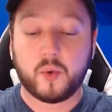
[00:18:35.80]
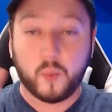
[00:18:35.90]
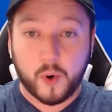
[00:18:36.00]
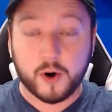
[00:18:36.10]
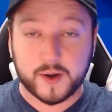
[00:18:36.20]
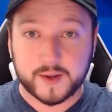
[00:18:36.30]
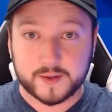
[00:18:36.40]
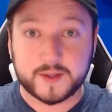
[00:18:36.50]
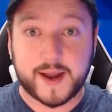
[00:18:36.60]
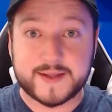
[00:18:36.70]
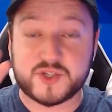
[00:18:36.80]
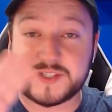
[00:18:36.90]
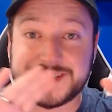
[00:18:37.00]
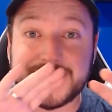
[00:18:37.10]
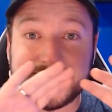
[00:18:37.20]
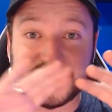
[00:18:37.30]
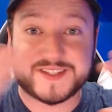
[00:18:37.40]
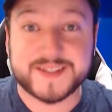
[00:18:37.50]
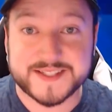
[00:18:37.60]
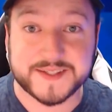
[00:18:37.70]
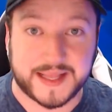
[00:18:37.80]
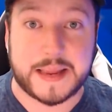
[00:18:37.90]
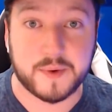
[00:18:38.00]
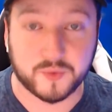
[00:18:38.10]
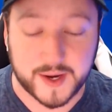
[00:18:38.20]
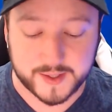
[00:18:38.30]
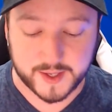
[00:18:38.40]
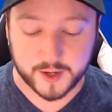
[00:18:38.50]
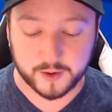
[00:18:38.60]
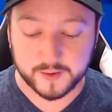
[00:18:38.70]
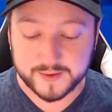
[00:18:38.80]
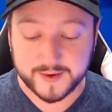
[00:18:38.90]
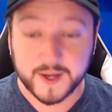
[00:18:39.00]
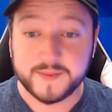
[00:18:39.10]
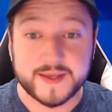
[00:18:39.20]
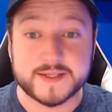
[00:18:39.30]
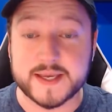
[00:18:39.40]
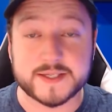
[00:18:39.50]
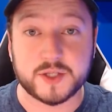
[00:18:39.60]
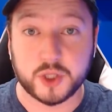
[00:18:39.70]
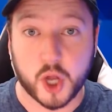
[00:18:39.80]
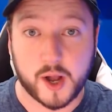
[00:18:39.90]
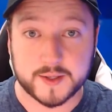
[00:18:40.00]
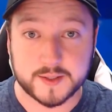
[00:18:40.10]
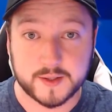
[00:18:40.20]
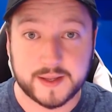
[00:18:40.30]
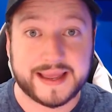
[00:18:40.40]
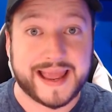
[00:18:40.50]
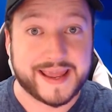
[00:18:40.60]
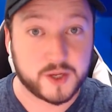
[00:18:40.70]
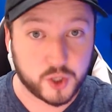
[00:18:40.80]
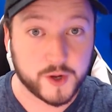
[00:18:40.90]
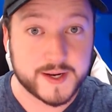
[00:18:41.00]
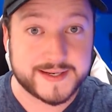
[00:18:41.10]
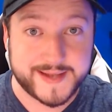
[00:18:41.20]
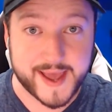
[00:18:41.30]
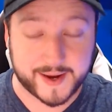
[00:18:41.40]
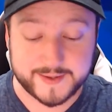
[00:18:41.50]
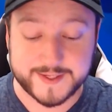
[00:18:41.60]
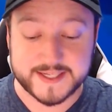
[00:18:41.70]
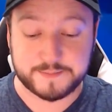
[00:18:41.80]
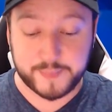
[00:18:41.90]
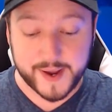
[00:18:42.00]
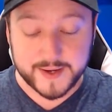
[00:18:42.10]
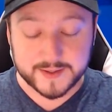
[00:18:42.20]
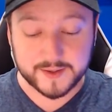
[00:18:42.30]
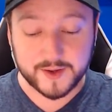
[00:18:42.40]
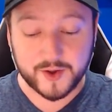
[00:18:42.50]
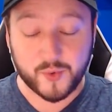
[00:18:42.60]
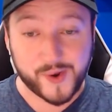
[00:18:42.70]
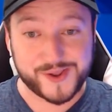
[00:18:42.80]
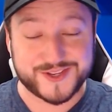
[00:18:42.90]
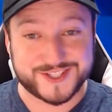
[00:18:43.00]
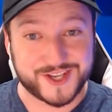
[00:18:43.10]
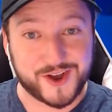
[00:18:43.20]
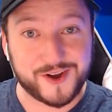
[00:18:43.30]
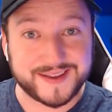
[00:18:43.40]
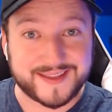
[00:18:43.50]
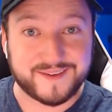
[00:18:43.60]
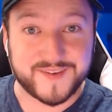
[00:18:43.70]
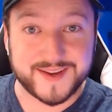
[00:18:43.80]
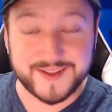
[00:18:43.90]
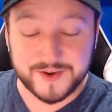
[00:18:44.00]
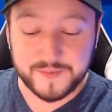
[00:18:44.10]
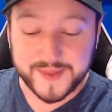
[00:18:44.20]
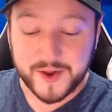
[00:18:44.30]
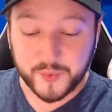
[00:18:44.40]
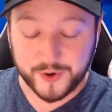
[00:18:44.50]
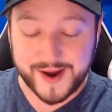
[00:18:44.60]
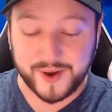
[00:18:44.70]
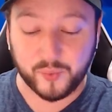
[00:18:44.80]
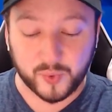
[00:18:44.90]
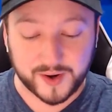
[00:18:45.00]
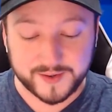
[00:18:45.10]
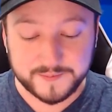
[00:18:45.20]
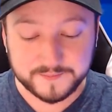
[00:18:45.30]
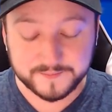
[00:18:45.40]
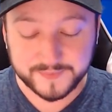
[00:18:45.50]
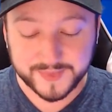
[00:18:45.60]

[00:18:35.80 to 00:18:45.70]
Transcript: Warning, guys, just a, just a disclaimer right here. This is not a good deck. Despite what you saw in that video where I won,